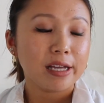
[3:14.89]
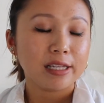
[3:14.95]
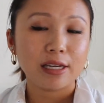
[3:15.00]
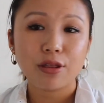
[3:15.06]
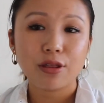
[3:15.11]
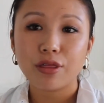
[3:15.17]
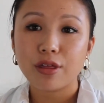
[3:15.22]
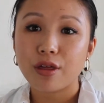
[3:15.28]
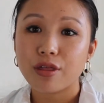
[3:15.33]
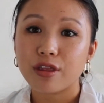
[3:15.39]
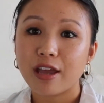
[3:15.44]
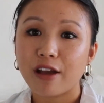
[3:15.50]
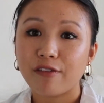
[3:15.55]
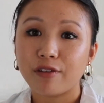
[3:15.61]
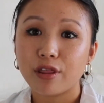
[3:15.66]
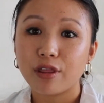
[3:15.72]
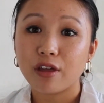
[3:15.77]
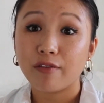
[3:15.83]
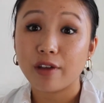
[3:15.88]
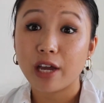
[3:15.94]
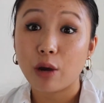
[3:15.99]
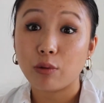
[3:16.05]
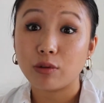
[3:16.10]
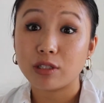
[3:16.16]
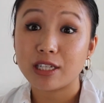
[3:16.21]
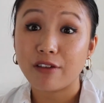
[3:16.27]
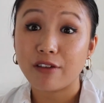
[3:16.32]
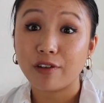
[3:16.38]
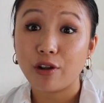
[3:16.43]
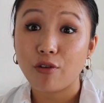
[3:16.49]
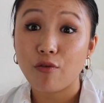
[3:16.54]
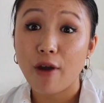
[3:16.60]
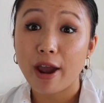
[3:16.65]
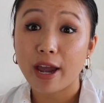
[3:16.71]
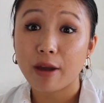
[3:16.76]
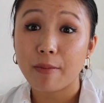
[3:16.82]
this is definitely something I would
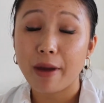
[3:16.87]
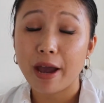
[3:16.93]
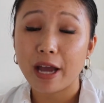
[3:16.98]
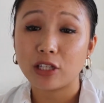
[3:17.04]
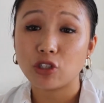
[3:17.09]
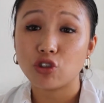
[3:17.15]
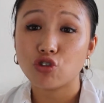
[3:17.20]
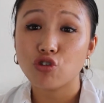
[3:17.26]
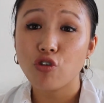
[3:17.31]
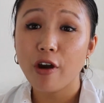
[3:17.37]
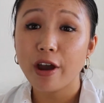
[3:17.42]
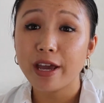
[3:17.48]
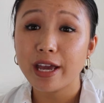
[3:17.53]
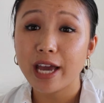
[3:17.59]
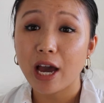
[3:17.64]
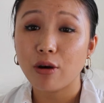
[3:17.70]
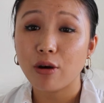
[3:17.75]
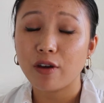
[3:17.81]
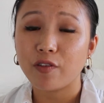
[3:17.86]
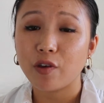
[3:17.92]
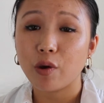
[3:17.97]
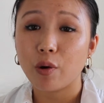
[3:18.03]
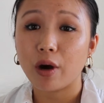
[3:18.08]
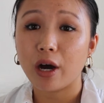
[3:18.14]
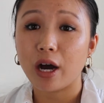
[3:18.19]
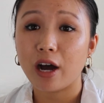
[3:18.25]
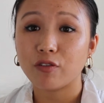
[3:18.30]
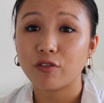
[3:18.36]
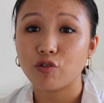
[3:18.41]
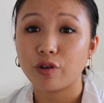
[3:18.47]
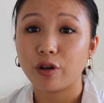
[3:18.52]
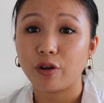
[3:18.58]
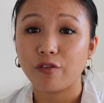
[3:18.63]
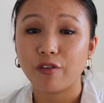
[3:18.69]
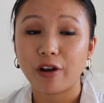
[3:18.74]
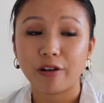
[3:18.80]
definitely recommend trying out if you are after
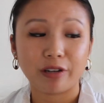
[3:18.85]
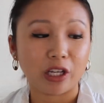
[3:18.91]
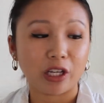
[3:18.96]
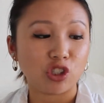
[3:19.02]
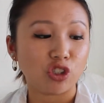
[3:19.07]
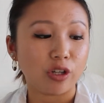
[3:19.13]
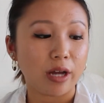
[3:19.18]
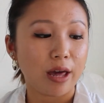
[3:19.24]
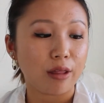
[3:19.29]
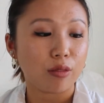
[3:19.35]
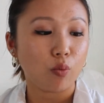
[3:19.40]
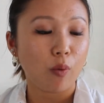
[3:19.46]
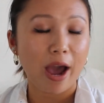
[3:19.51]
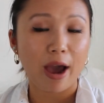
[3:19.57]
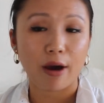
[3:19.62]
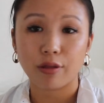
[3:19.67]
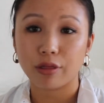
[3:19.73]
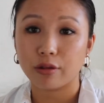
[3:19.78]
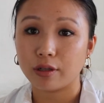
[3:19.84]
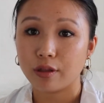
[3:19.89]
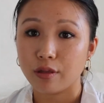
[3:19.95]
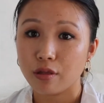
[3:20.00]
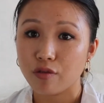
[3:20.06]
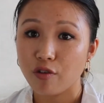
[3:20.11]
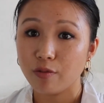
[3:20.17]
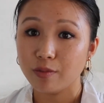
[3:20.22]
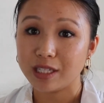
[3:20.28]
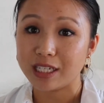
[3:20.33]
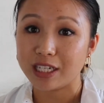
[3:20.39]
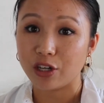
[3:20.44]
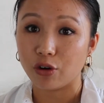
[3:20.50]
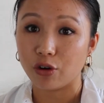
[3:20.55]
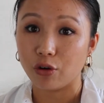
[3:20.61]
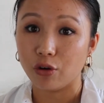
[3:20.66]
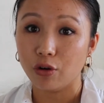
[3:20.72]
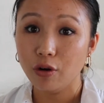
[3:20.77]
a new foundation as well. So this is from
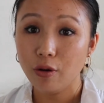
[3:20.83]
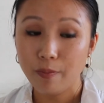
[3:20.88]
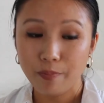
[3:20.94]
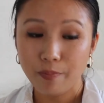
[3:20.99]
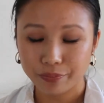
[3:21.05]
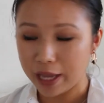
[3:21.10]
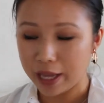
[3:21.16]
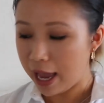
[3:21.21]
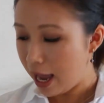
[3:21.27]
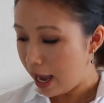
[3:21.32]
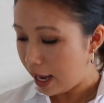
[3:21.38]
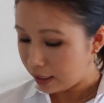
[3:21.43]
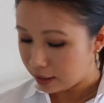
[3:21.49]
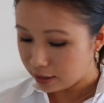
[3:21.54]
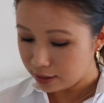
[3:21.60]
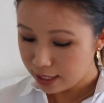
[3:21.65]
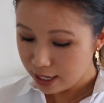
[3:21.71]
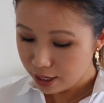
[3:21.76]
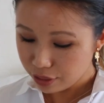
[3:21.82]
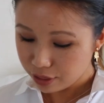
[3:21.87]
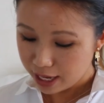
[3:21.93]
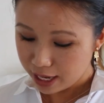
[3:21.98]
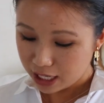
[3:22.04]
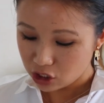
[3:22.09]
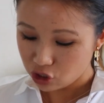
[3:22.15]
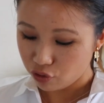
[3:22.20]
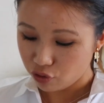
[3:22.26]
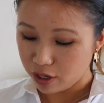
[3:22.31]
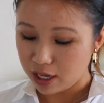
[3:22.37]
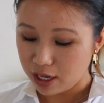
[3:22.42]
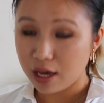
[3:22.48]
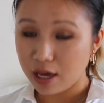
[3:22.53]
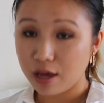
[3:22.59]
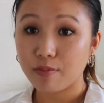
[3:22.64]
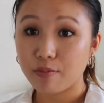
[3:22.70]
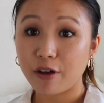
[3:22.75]
Dior. The next category
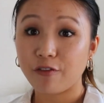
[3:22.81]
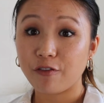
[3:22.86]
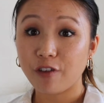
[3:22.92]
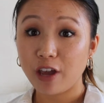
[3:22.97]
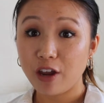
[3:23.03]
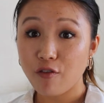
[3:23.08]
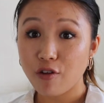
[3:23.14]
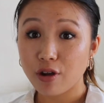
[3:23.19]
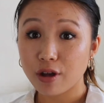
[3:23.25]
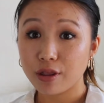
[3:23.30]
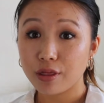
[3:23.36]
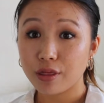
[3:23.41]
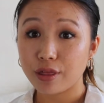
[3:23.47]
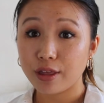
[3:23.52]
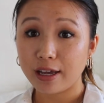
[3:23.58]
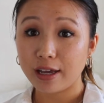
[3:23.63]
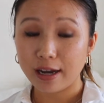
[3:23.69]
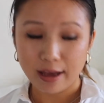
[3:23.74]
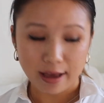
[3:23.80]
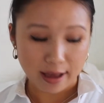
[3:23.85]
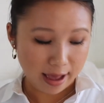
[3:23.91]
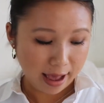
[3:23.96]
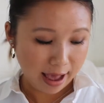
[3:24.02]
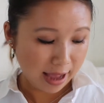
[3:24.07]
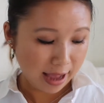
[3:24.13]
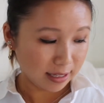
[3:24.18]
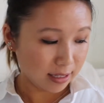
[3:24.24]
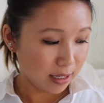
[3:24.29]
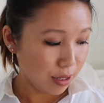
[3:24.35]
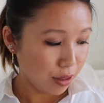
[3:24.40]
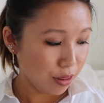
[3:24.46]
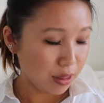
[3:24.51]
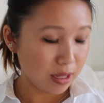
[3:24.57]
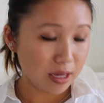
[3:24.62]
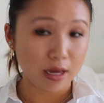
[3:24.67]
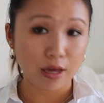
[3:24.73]
is my favourite concealer, and
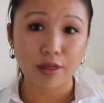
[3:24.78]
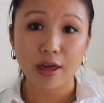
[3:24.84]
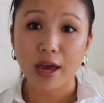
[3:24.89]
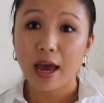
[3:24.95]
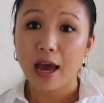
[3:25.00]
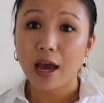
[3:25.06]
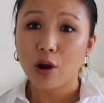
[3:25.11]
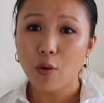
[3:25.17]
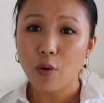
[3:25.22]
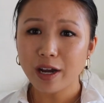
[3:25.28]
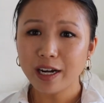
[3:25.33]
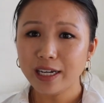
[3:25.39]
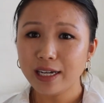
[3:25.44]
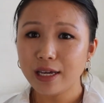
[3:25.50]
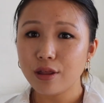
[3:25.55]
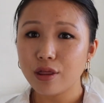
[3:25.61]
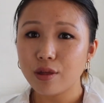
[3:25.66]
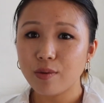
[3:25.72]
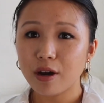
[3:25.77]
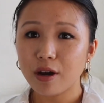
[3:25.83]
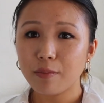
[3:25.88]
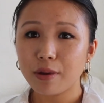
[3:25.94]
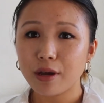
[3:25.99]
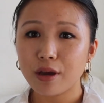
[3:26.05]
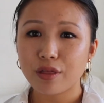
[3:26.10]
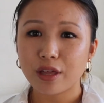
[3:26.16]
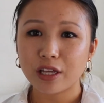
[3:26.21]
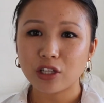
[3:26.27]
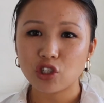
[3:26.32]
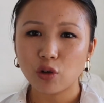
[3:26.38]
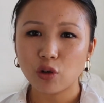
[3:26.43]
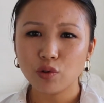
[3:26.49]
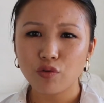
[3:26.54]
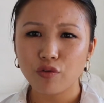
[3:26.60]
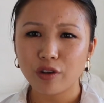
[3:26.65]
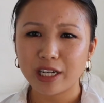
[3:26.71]
this is quite an easy one because I
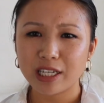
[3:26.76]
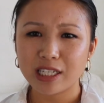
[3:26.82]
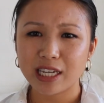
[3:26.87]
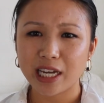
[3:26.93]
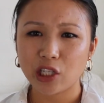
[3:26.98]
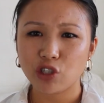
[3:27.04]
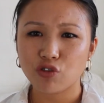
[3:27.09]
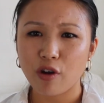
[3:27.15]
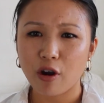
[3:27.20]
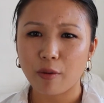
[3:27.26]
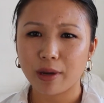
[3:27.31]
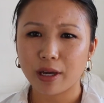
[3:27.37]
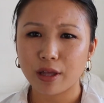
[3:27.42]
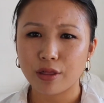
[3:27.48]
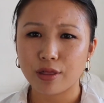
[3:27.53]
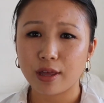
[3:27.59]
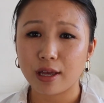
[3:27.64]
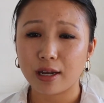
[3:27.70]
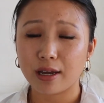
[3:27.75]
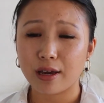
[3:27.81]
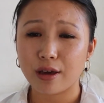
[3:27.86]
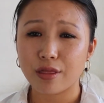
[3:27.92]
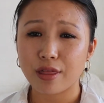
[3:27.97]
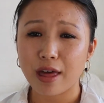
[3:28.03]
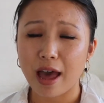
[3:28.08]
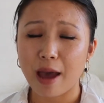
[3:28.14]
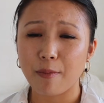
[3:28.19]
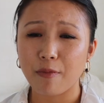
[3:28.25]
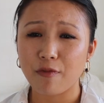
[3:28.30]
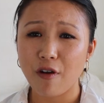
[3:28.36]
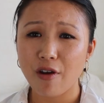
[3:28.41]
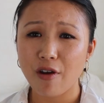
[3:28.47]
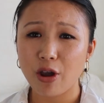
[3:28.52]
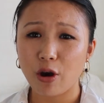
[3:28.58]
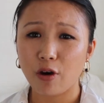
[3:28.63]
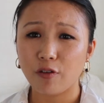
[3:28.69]
don't really change around my concealers
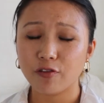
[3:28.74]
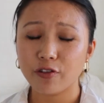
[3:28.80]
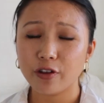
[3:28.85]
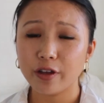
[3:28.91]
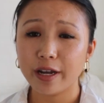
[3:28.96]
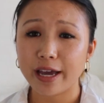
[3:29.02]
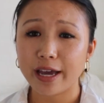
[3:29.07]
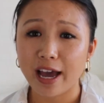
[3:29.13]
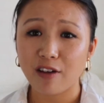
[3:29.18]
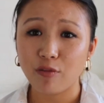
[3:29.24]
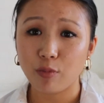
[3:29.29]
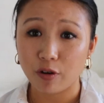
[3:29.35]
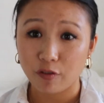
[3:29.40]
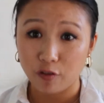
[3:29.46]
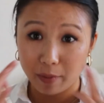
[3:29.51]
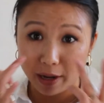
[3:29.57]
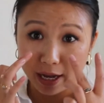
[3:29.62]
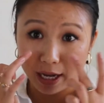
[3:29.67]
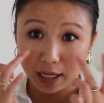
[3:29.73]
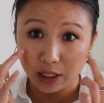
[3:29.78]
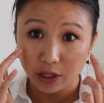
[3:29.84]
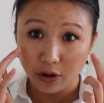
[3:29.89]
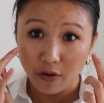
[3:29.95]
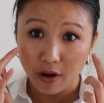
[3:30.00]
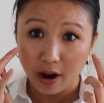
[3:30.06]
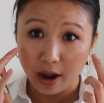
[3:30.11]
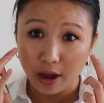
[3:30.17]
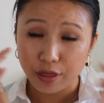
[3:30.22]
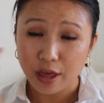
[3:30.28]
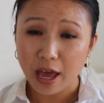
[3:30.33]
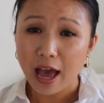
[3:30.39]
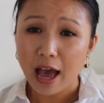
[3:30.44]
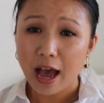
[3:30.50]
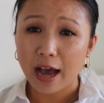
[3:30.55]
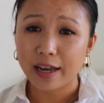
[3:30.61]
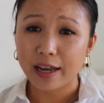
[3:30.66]
very often. I have one for my under eyes
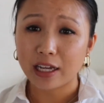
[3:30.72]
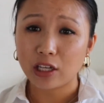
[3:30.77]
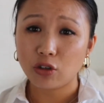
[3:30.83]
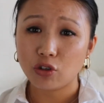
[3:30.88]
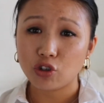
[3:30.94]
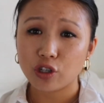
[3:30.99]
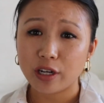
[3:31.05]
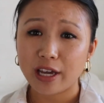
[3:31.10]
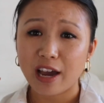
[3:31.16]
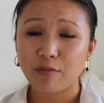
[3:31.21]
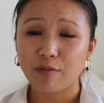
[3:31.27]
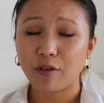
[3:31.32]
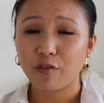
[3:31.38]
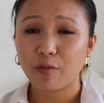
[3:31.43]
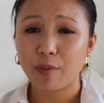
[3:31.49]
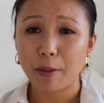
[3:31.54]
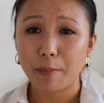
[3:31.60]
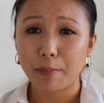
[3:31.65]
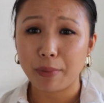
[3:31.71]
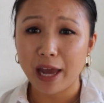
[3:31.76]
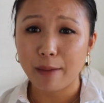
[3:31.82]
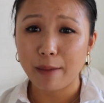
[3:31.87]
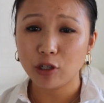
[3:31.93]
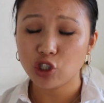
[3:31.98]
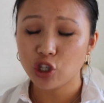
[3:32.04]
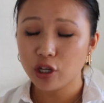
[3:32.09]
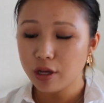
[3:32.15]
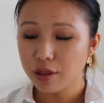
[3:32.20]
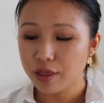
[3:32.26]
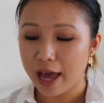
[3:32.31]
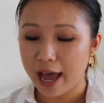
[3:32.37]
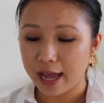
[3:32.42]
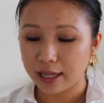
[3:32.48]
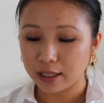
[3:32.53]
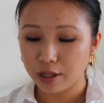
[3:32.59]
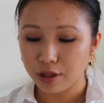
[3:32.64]
and I usually have one for my blemishes,
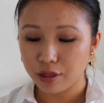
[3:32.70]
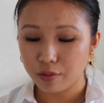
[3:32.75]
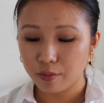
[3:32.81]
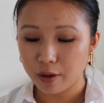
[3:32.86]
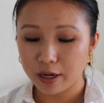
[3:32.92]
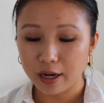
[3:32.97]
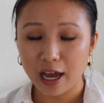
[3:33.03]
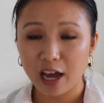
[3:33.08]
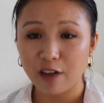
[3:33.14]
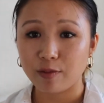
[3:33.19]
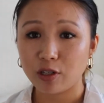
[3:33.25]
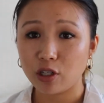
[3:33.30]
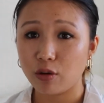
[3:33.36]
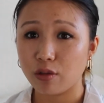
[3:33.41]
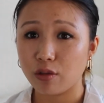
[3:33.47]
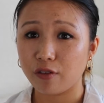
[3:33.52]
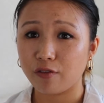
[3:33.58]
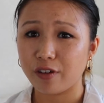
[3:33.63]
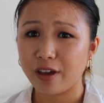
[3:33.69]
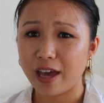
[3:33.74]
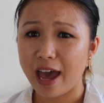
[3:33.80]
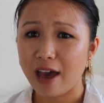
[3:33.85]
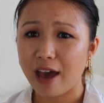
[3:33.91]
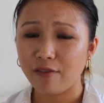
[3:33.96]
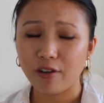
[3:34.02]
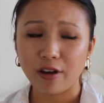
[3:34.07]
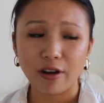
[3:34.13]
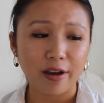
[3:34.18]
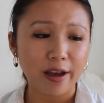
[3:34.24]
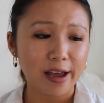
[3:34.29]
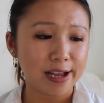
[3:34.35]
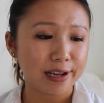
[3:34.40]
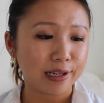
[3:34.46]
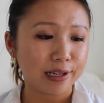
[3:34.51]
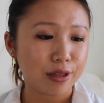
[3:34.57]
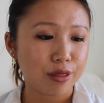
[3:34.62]
and this one I've been using forever,
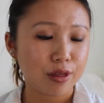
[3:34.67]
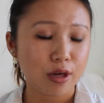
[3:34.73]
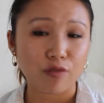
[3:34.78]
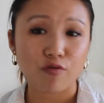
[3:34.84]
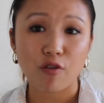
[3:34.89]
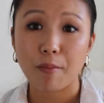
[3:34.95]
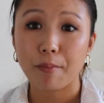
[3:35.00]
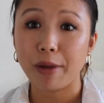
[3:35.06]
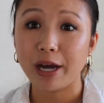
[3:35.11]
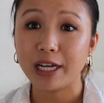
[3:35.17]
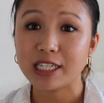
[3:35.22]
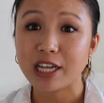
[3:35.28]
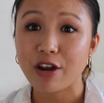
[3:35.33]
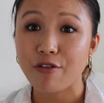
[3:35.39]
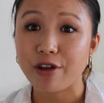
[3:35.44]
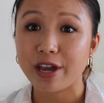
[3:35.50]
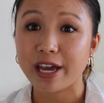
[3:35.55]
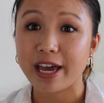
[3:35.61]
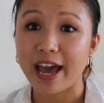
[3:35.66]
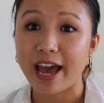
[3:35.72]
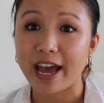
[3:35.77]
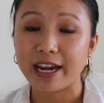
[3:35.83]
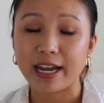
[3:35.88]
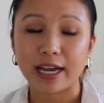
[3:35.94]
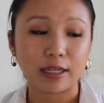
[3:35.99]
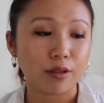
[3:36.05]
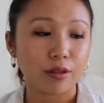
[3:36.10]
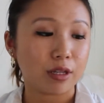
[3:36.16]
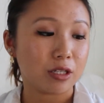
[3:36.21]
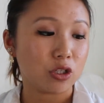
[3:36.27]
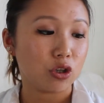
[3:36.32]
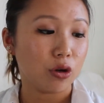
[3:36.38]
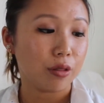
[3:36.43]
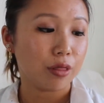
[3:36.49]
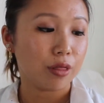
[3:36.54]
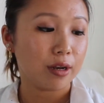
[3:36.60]
and this is from By Terry again, and it's the
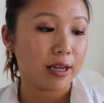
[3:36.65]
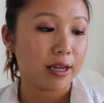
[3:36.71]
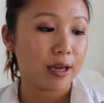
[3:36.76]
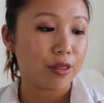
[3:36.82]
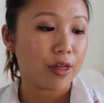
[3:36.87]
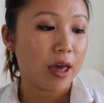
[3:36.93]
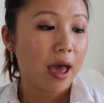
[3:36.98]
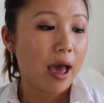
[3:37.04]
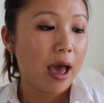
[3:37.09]
Don Feliz